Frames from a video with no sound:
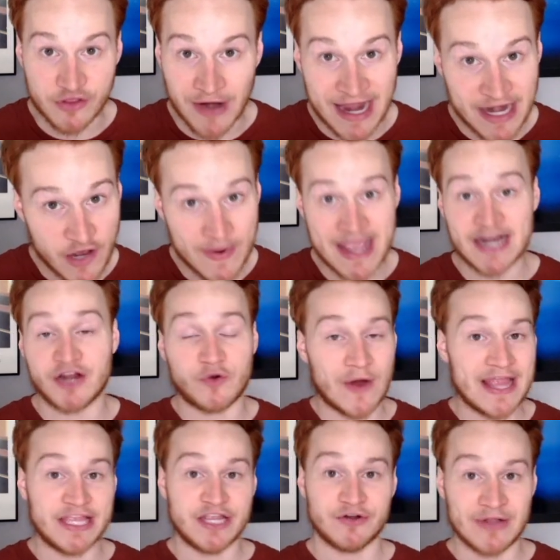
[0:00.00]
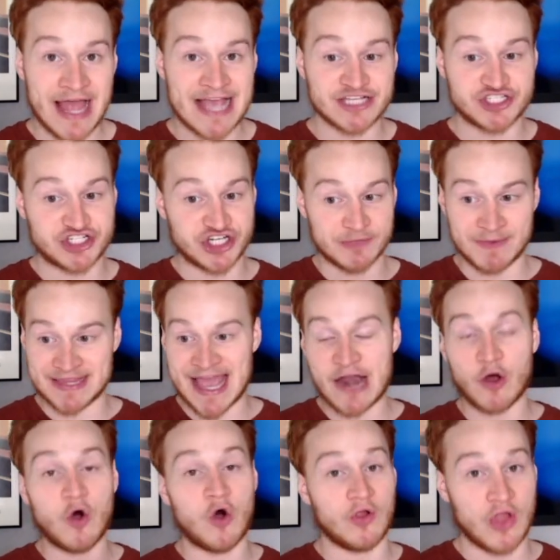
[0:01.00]
I know he had a great year last year, but that
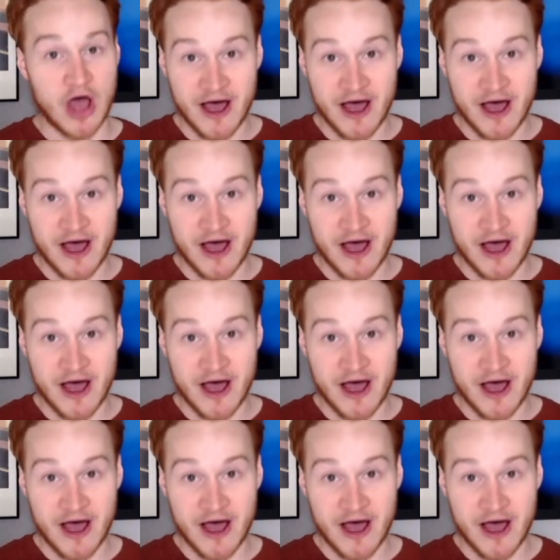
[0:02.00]
whole